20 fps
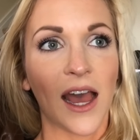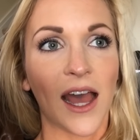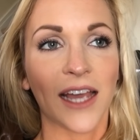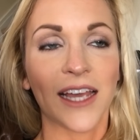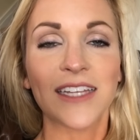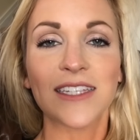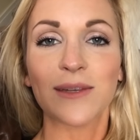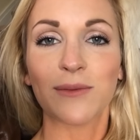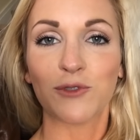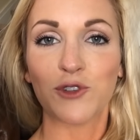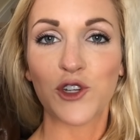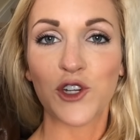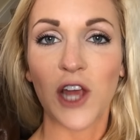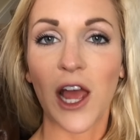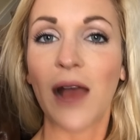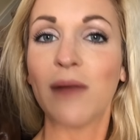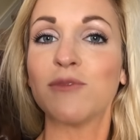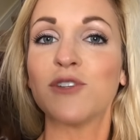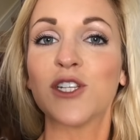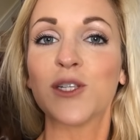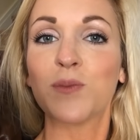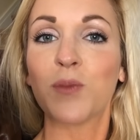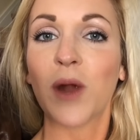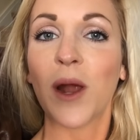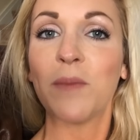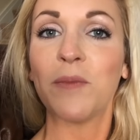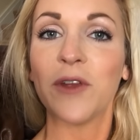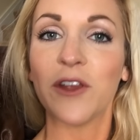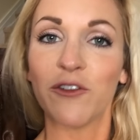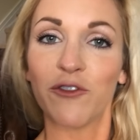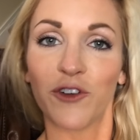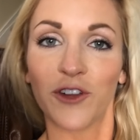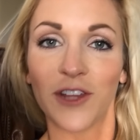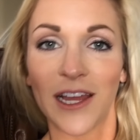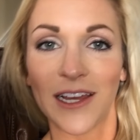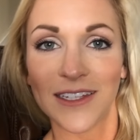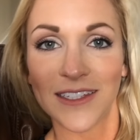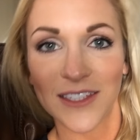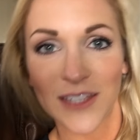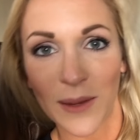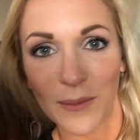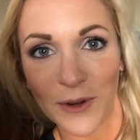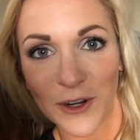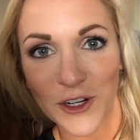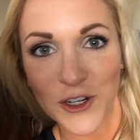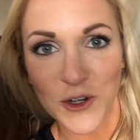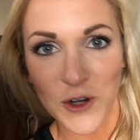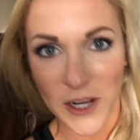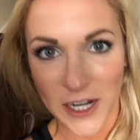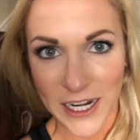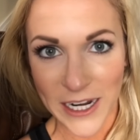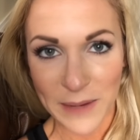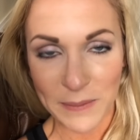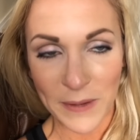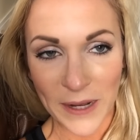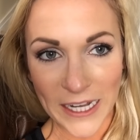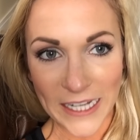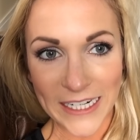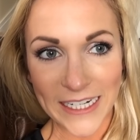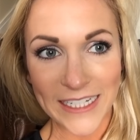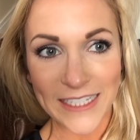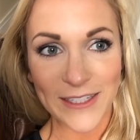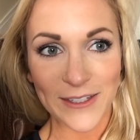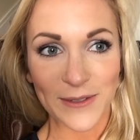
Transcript: I guess I'm just prepping for that summer shredding body.